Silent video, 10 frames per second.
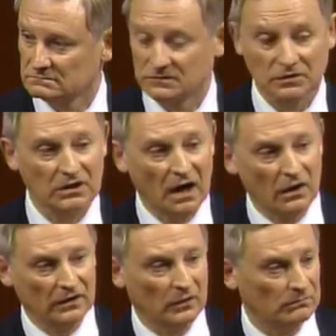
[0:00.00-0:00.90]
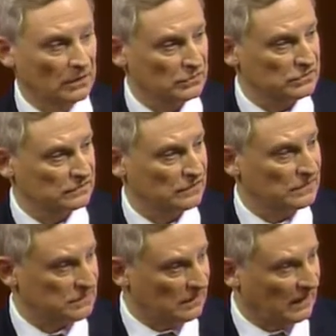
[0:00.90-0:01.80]
They're calling on most of
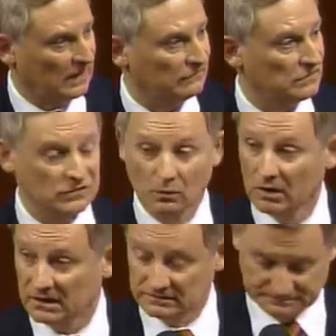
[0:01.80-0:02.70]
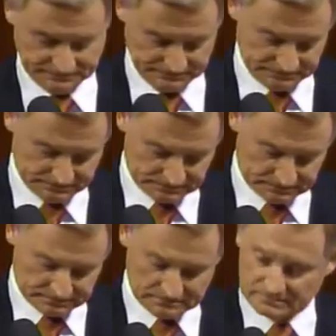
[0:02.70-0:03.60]
us and have this week.
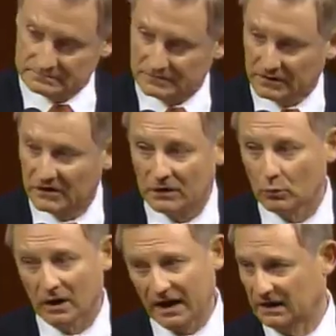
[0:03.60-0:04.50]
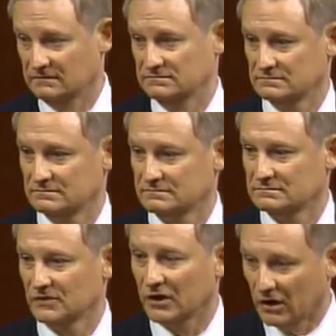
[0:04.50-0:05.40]
They're ready,
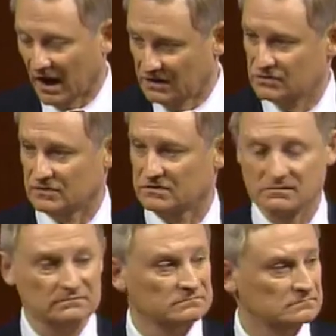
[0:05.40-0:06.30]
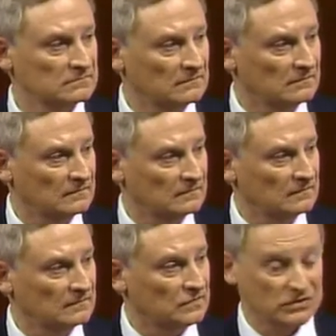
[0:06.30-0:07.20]
they're anxious.
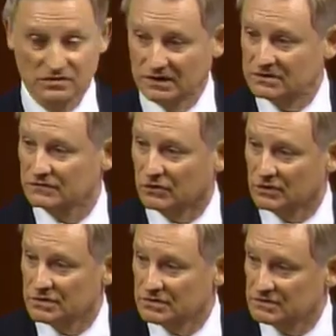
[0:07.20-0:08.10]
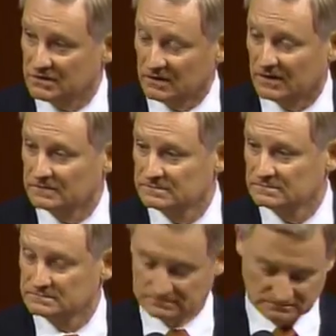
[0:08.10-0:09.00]
There's a sense of urgency there.
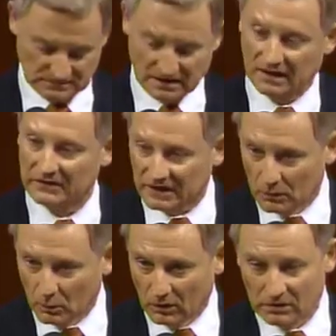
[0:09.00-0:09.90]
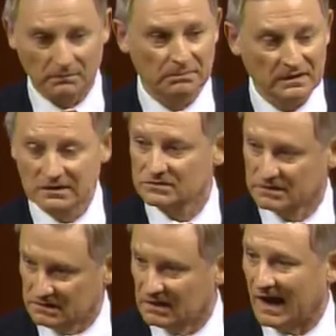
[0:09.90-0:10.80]
They want a piece of
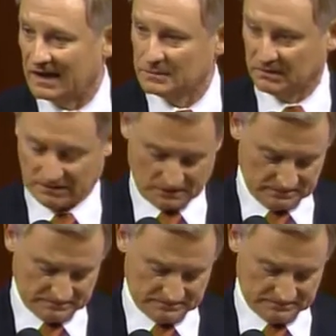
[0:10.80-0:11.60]
the taxpayer.